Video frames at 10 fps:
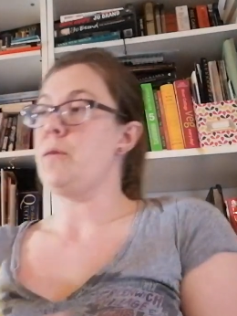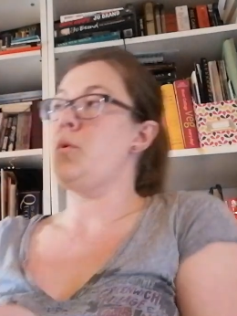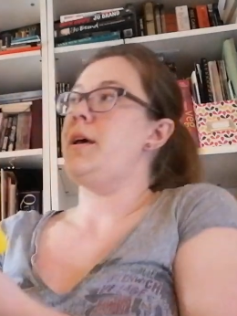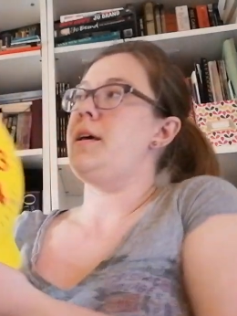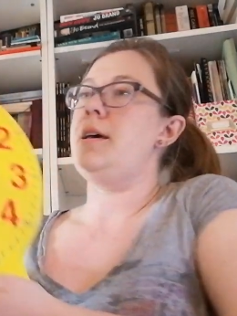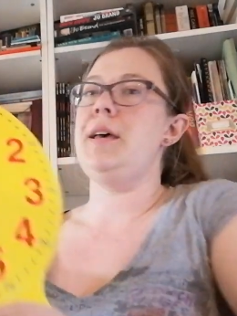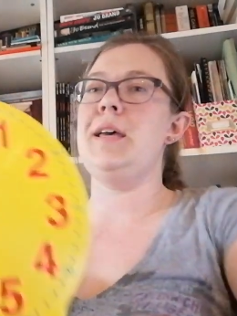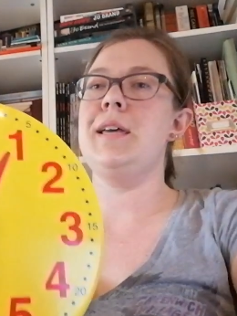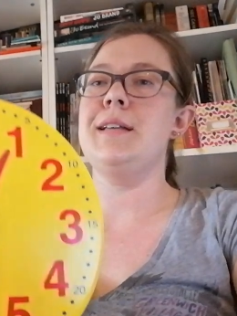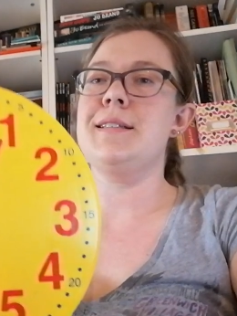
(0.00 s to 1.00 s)

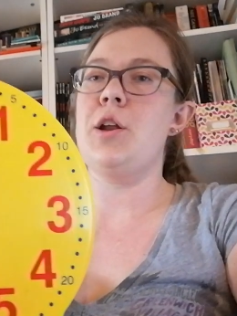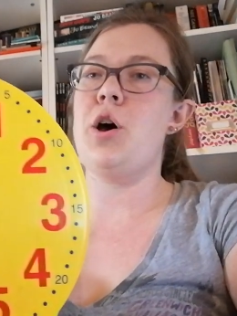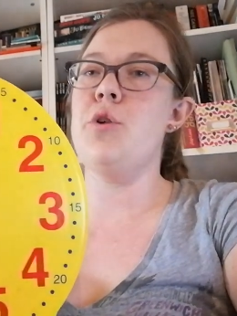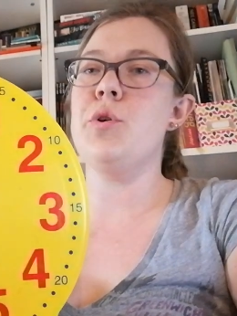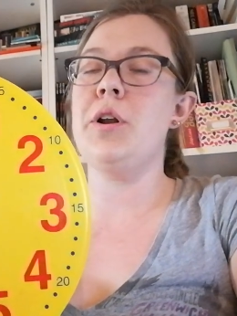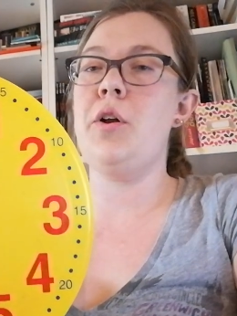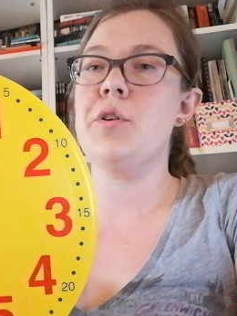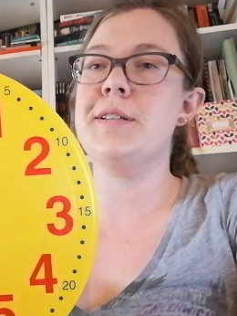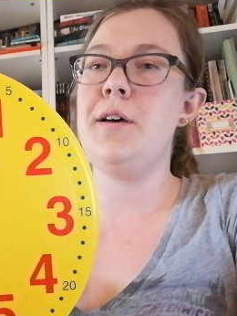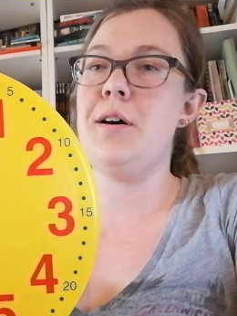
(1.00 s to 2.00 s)
Okay, it's an
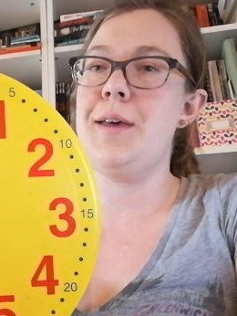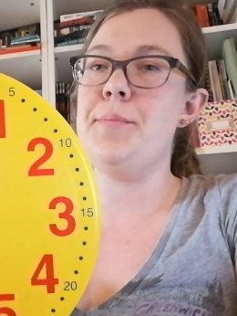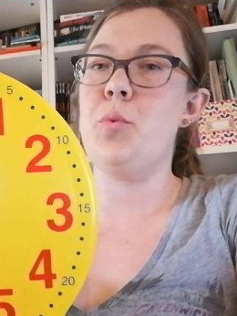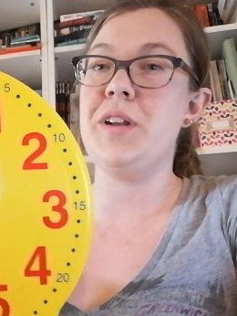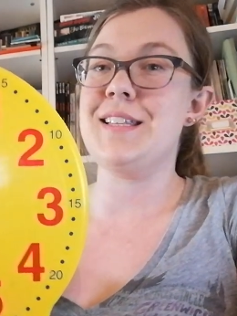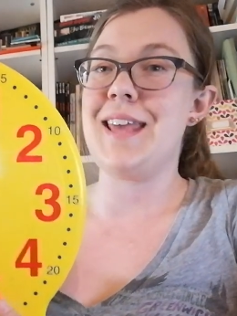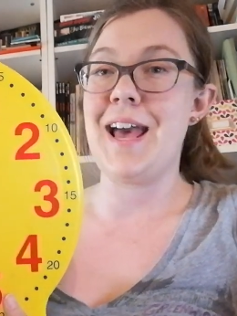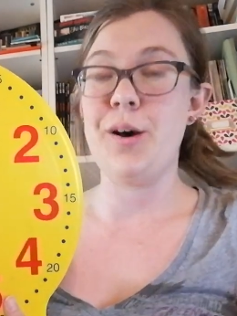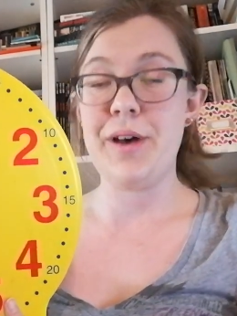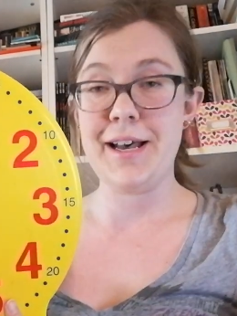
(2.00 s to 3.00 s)
o'clock time, but what is the
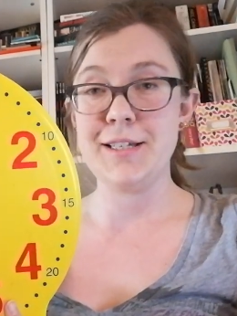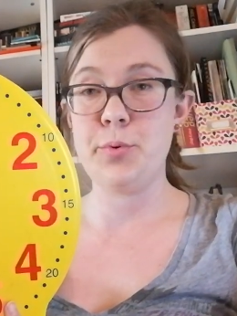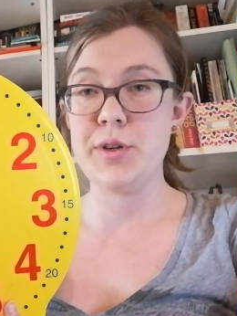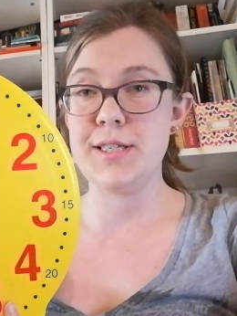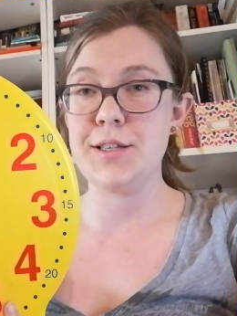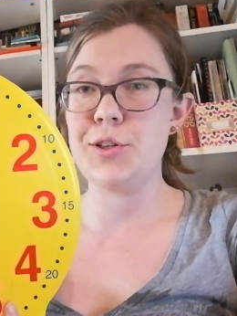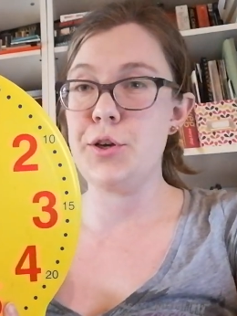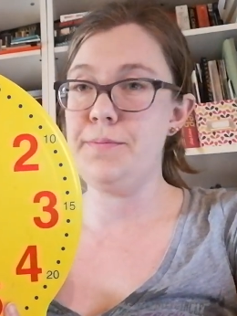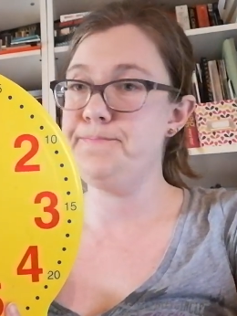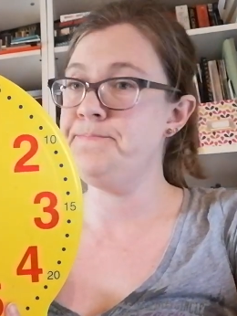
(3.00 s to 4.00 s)
hour hand pointing to?